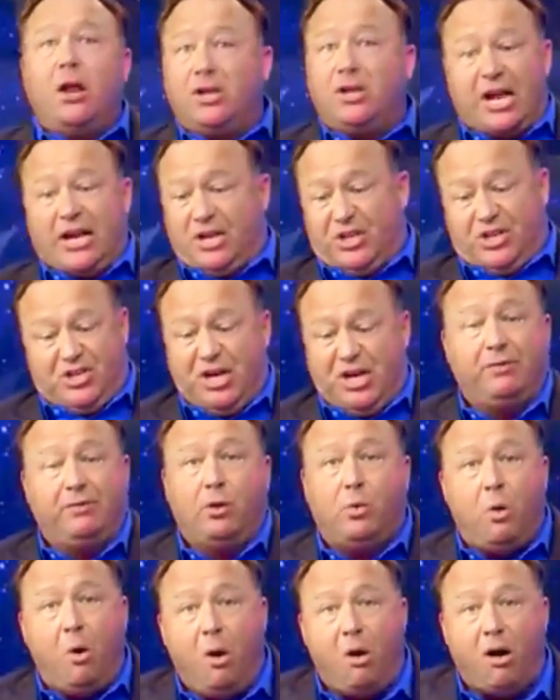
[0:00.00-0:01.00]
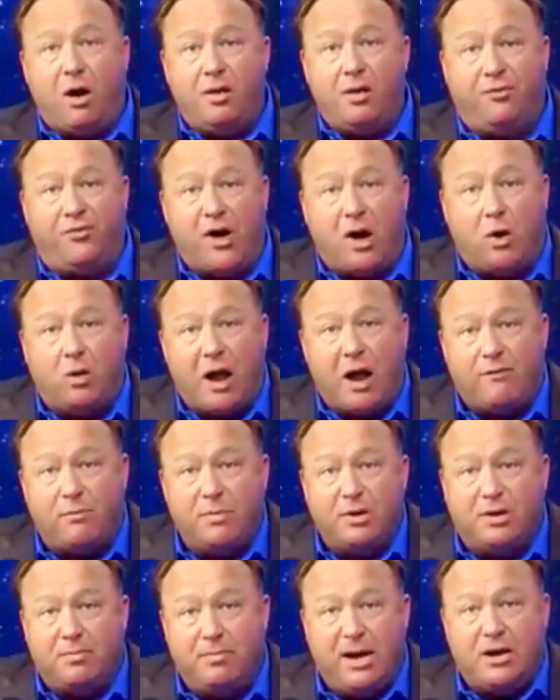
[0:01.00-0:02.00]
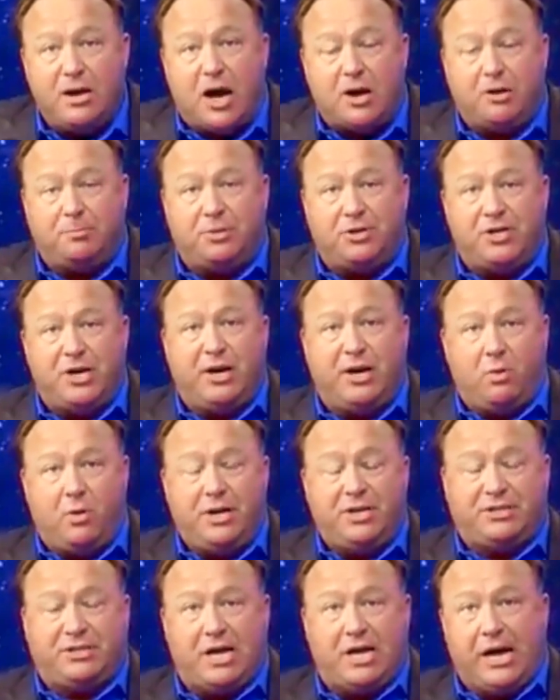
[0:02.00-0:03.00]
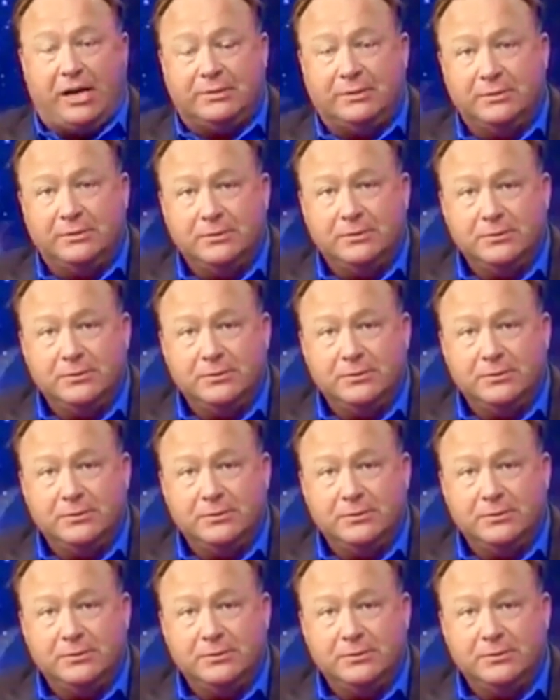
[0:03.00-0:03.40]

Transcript: It looks like a civil war in the federal government to me, Dr. PIEZCENIK. What do you say?